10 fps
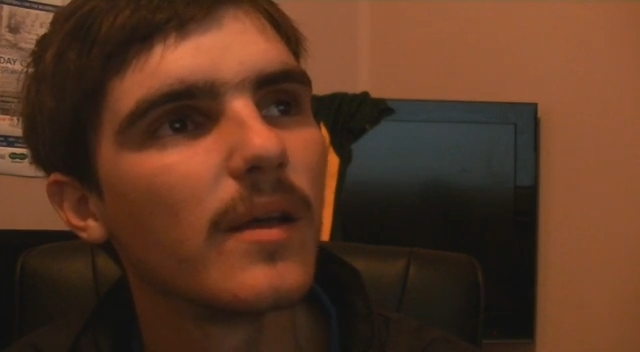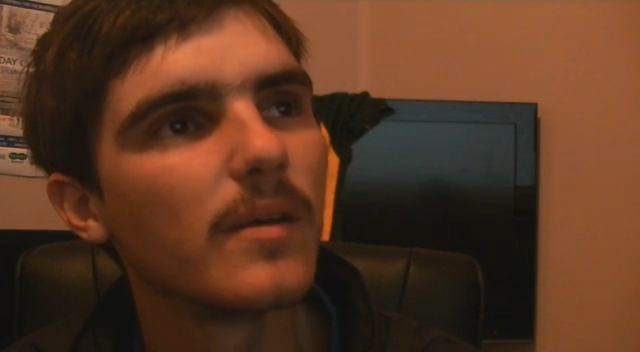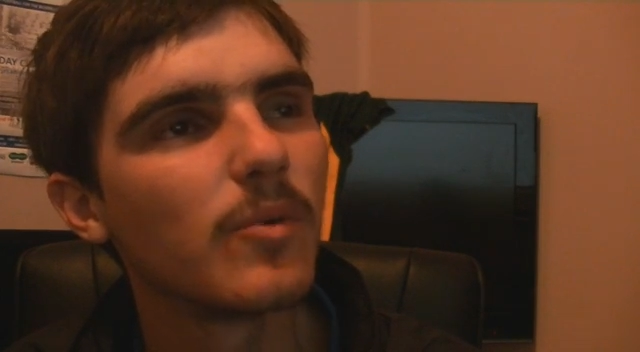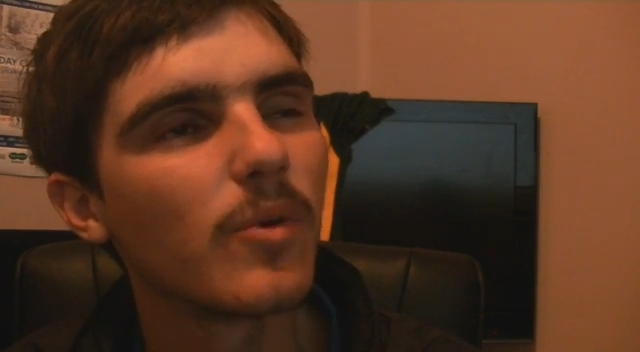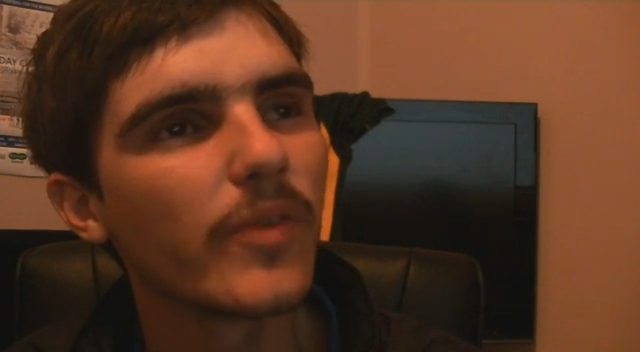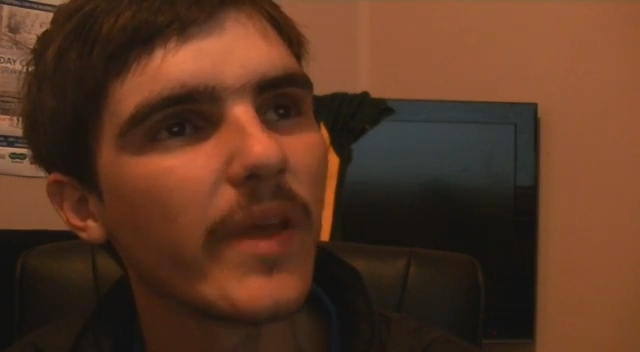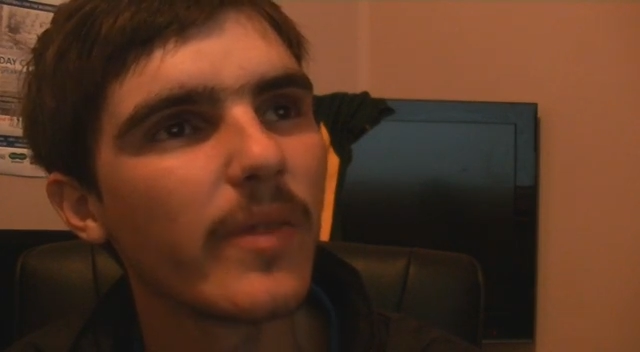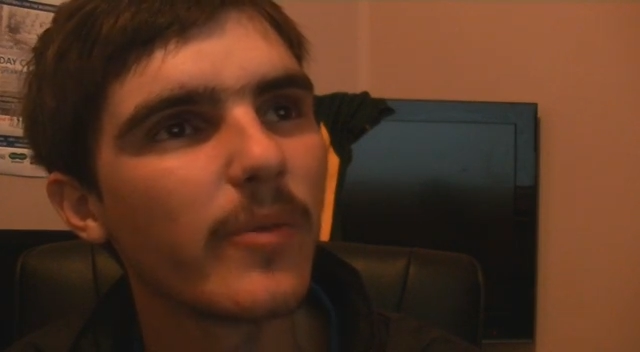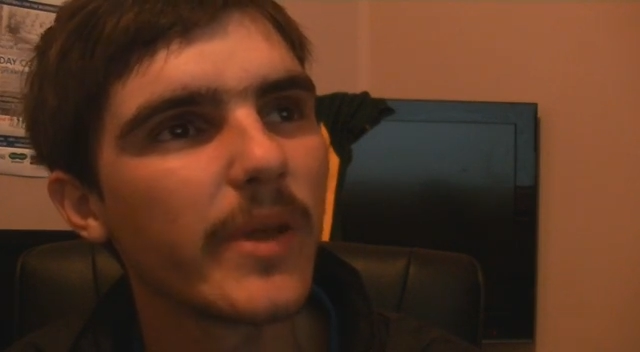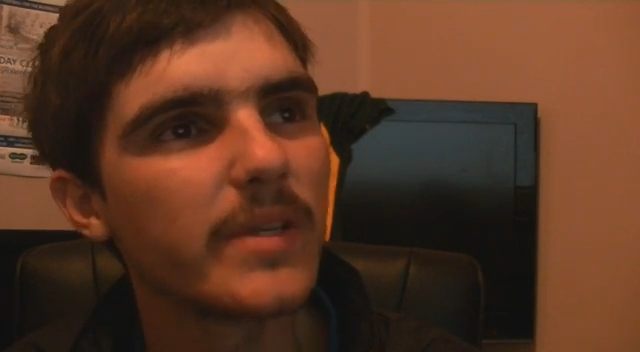Wallsend,
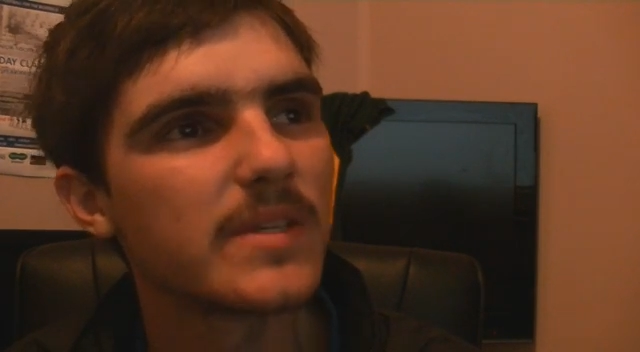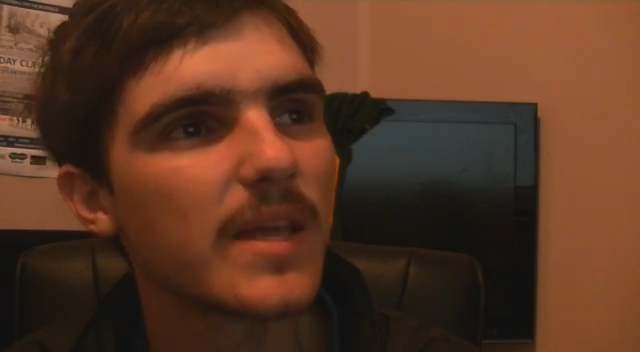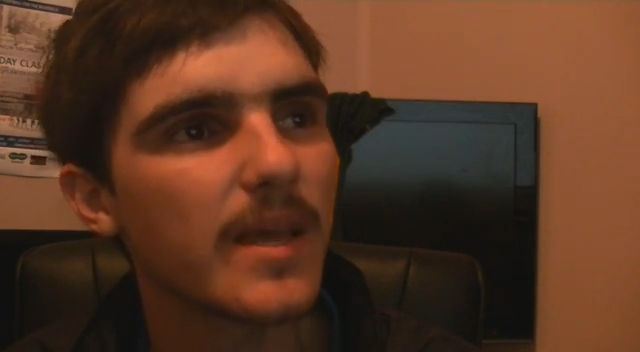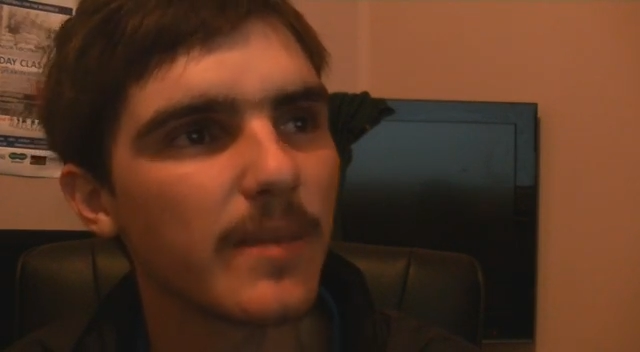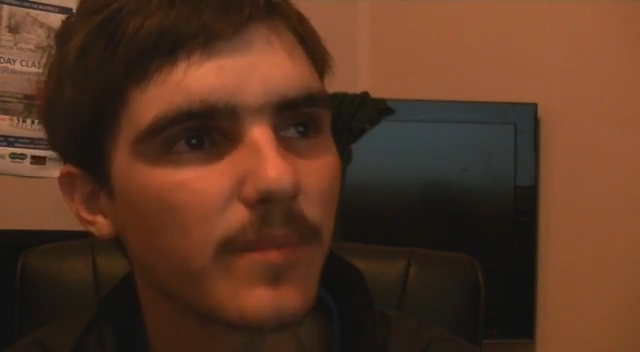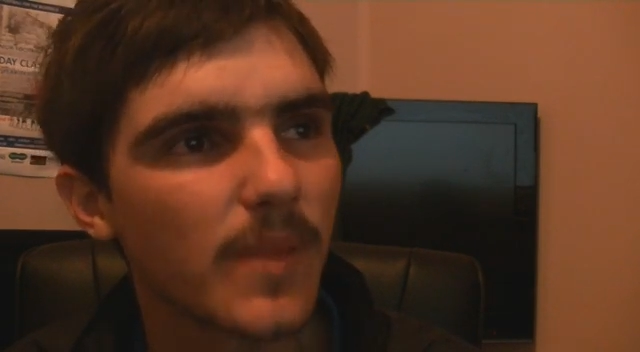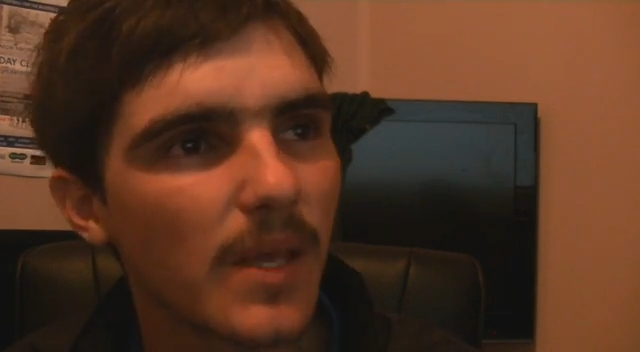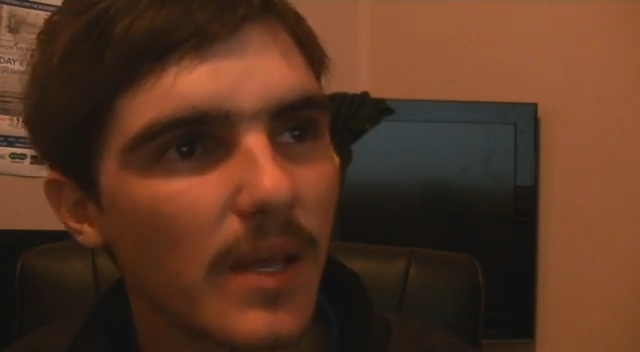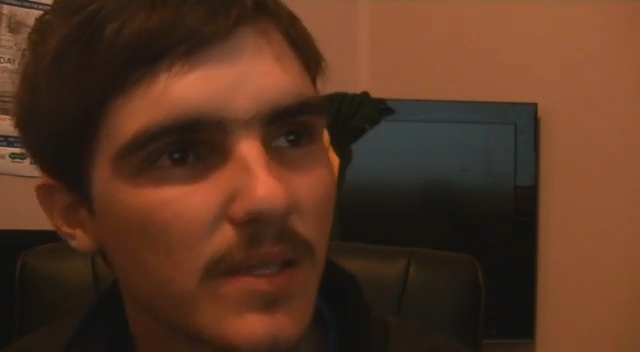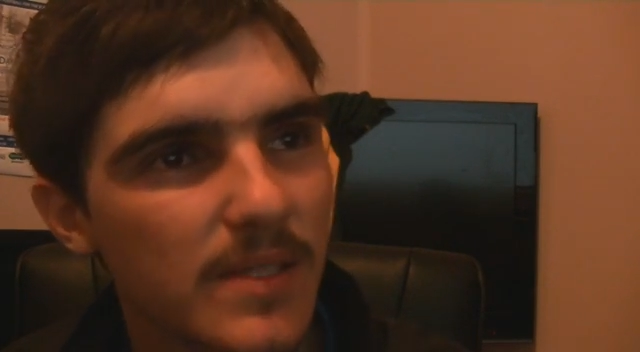the winners there.
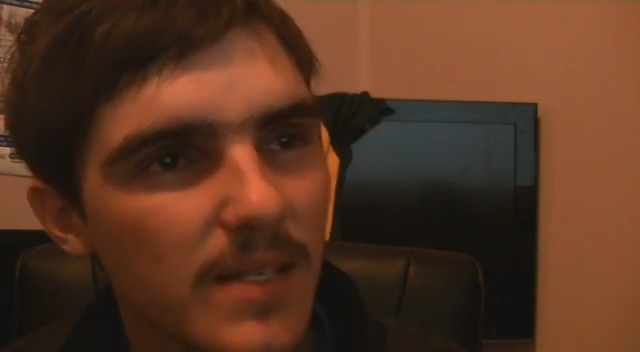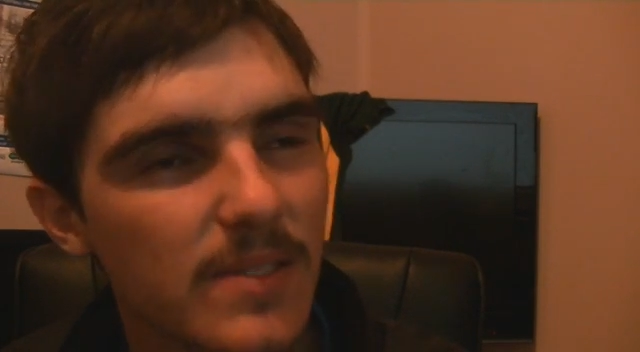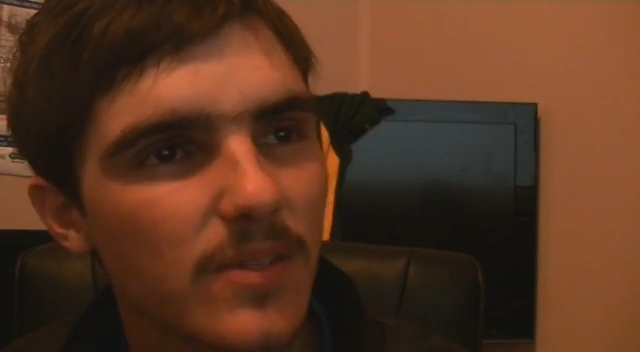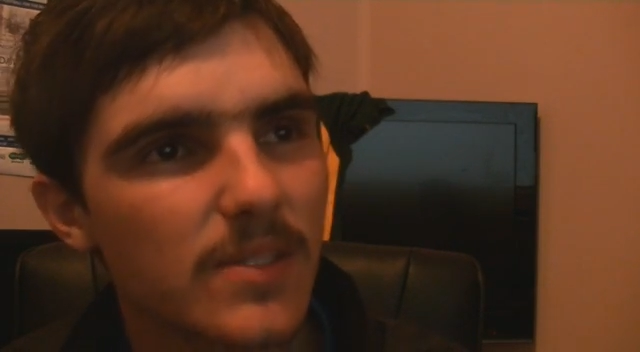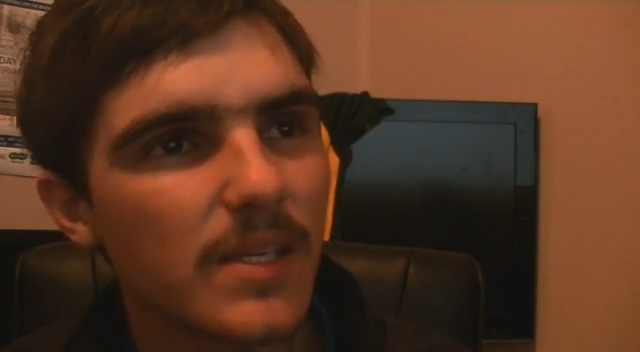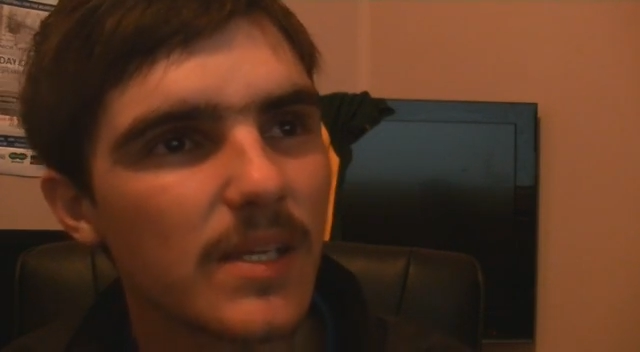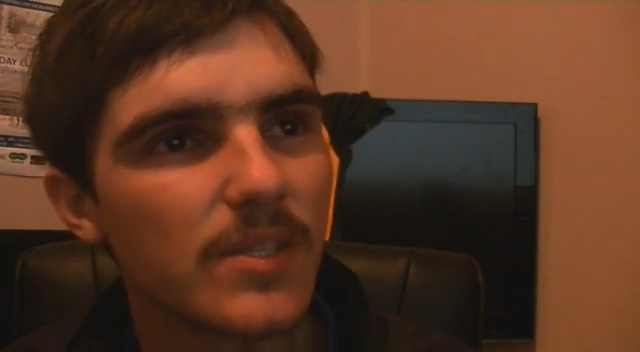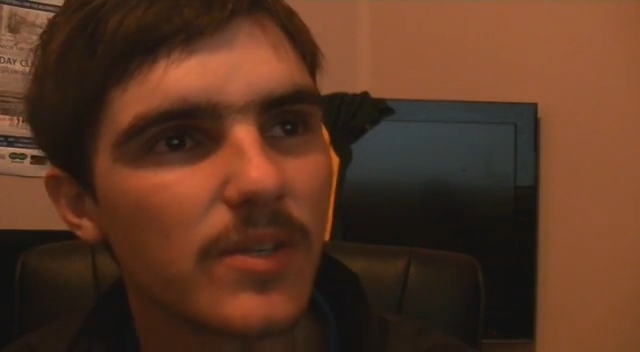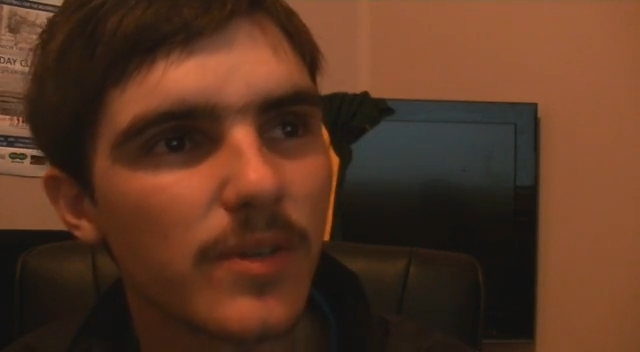Cessnock City 2,